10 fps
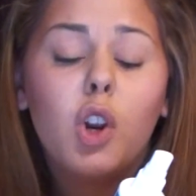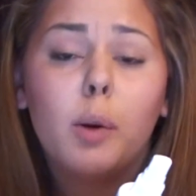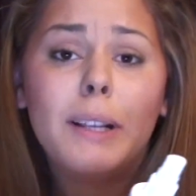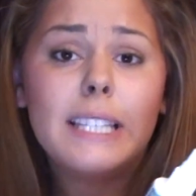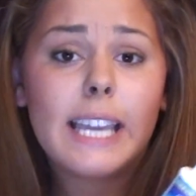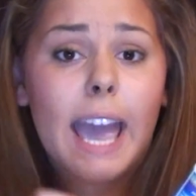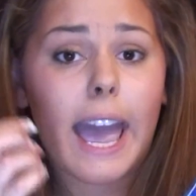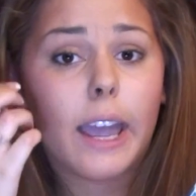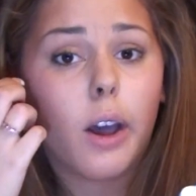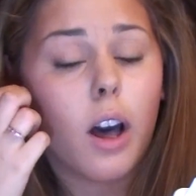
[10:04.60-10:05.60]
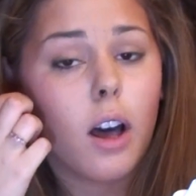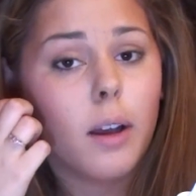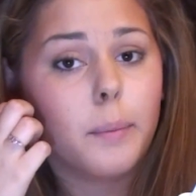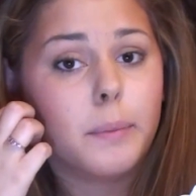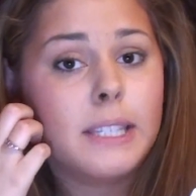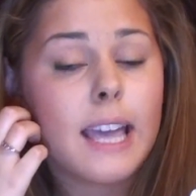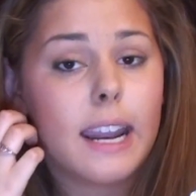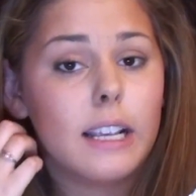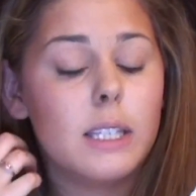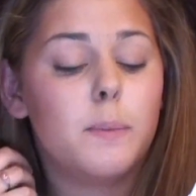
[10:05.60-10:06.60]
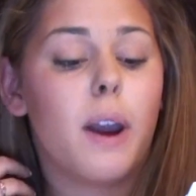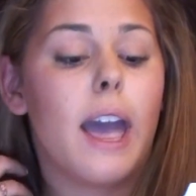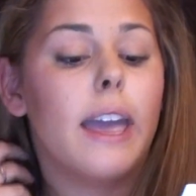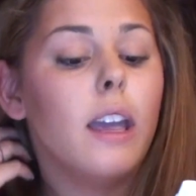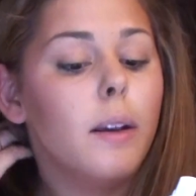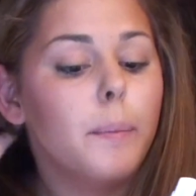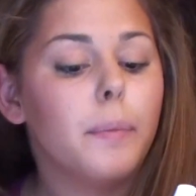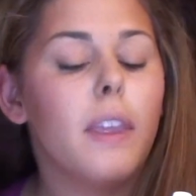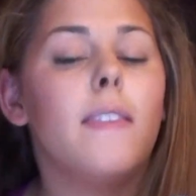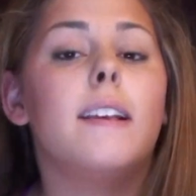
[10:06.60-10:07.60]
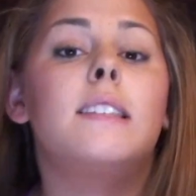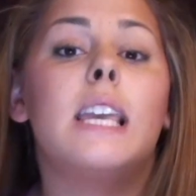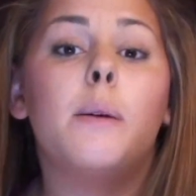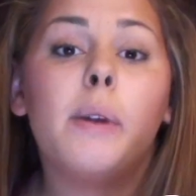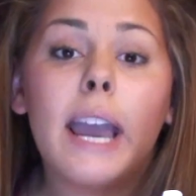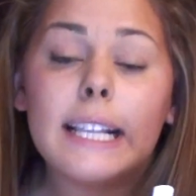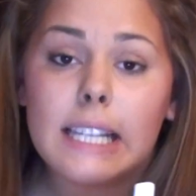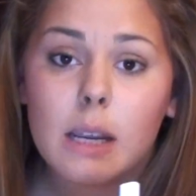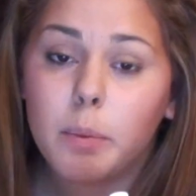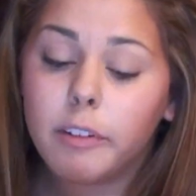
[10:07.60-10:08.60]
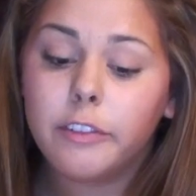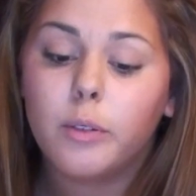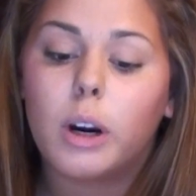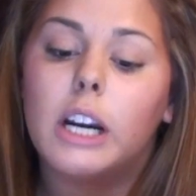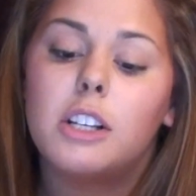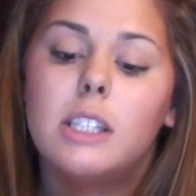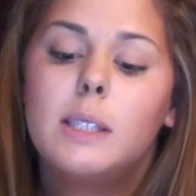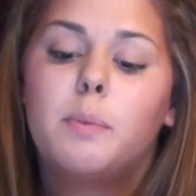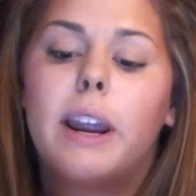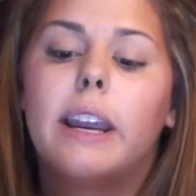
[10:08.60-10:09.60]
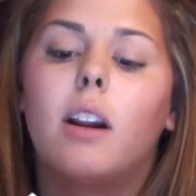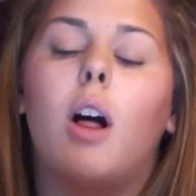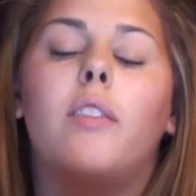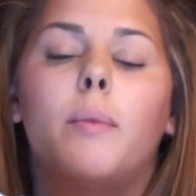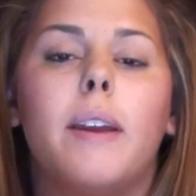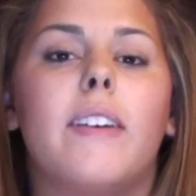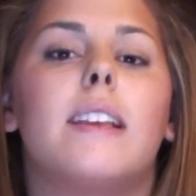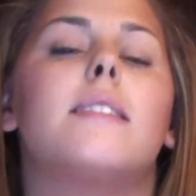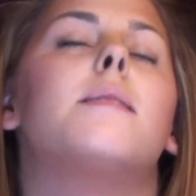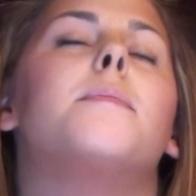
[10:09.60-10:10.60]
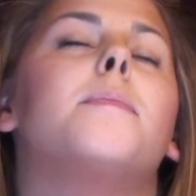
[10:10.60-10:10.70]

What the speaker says: Urban Decay setting spray. The same way I did it before, just spraying it all over my face.